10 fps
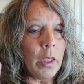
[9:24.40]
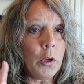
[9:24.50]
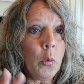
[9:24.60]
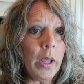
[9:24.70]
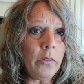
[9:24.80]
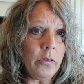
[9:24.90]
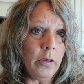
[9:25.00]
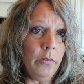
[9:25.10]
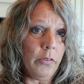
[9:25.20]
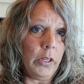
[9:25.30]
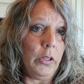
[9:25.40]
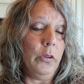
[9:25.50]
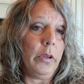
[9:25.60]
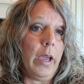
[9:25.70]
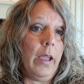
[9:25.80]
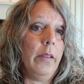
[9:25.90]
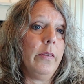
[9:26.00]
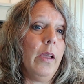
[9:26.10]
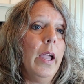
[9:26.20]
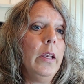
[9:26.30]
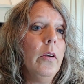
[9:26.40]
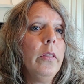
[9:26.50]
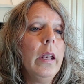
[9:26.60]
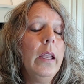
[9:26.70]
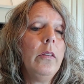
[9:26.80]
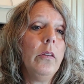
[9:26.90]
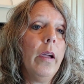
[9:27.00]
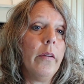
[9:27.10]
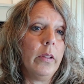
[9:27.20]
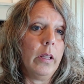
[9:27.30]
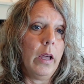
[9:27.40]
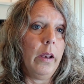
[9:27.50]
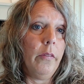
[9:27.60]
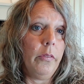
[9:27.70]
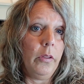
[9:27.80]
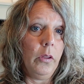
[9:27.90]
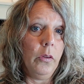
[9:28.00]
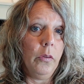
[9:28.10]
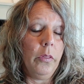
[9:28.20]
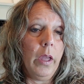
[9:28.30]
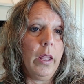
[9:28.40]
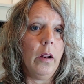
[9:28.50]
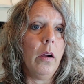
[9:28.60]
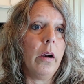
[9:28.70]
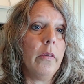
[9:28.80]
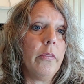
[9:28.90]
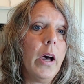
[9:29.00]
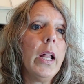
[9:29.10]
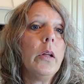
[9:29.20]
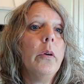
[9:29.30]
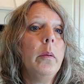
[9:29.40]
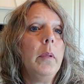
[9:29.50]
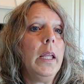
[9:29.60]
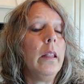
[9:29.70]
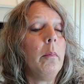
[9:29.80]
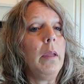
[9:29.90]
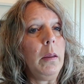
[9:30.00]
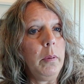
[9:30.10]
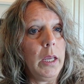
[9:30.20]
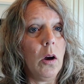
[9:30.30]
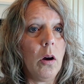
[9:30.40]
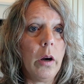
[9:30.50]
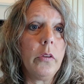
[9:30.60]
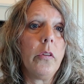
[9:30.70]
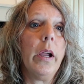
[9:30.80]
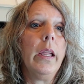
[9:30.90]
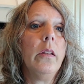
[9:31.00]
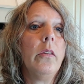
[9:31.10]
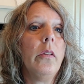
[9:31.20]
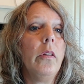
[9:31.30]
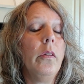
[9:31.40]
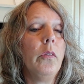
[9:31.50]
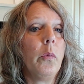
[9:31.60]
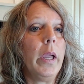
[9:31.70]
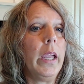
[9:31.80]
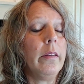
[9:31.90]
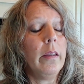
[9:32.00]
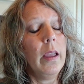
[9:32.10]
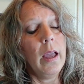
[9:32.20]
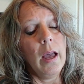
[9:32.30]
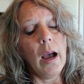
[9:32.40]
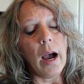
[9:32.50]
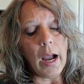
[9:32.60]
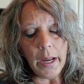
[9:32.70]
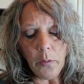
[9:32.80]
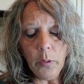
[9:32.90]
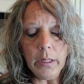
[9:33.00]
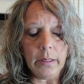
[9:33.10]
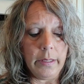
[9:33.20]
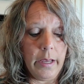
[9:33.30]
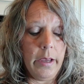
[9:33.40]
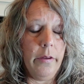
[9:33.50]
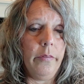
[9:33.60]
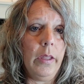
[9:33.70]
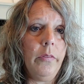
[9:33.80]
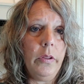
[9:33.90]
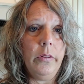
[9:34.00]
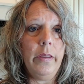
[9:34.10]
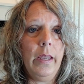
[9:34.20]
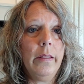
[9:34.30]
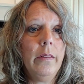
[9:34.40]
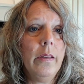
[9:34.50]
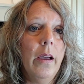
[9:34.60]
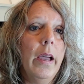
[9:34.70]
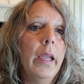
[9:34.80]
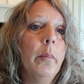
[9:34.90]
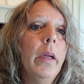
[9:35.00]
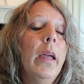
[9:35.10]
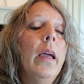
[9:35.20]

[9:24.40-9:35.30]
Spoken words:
question for you guys. I know that I do have a lot of you that are following me that maybe are trying to lose weight. I would love if you take the time